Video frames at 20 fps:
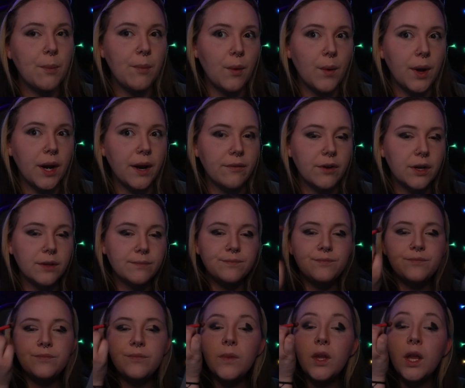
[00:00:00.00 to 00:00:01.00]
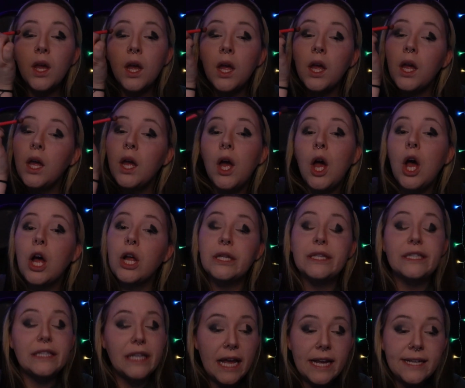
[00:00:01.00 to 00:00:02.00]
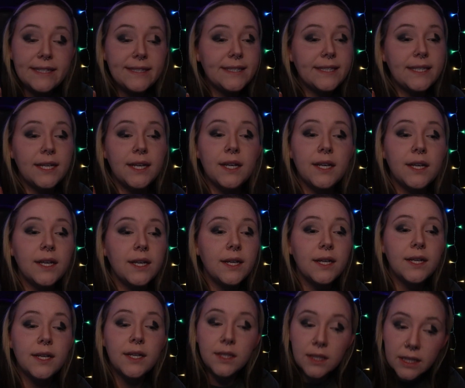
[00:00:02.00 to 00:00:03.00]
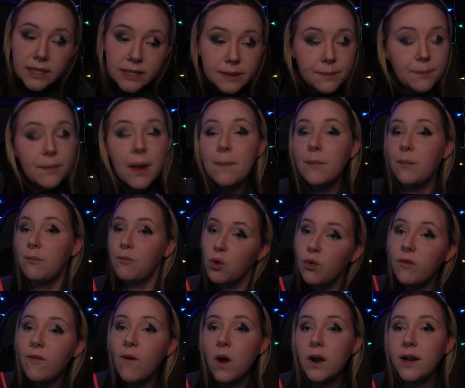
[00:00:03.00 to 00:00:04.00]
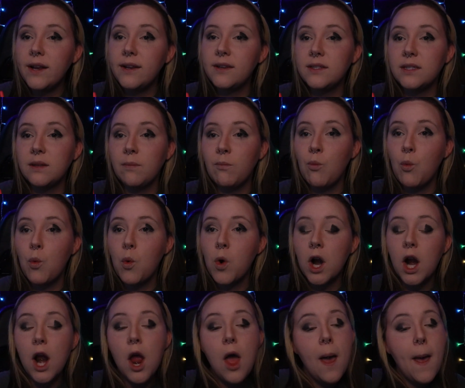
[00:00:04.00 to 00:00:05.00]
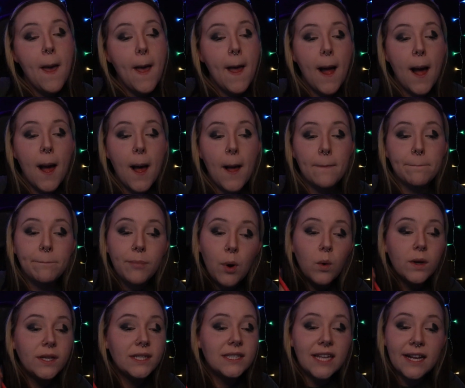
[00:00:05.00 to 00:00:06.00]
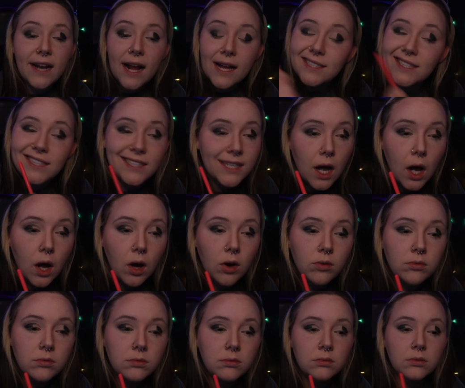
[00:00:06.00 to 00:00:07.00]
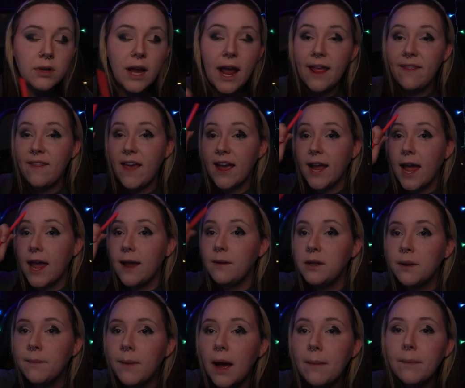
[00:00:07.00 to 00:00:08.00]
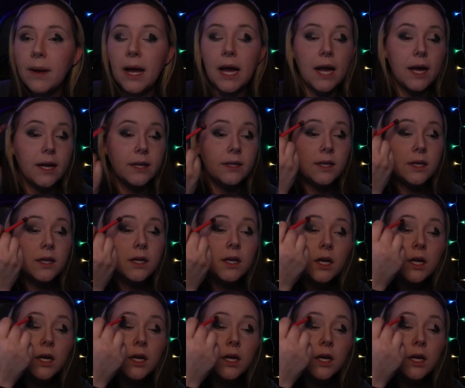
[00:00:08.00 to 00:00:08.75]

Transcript: But whatever. Let's move on into some more points that I saw. And that came to my mind.